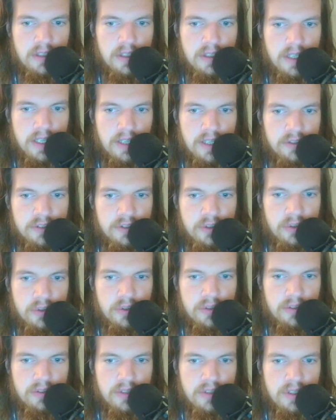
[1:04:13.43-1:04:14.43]
Here too.
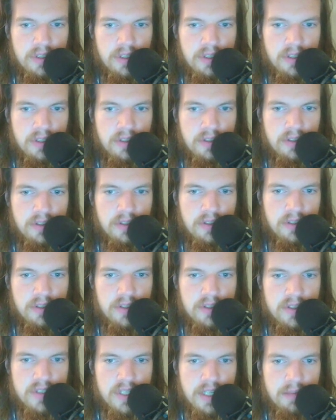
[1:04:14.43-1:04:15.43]

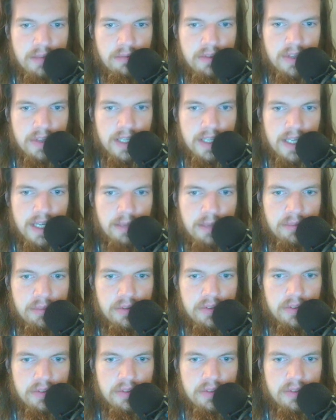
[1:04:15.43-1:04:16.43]
Same thing
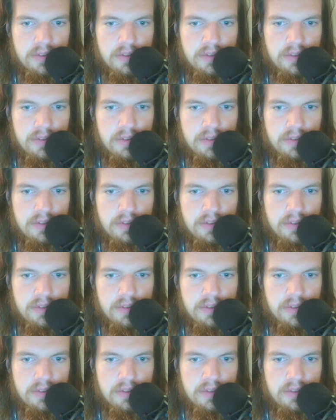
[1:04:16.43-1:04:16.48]
happened.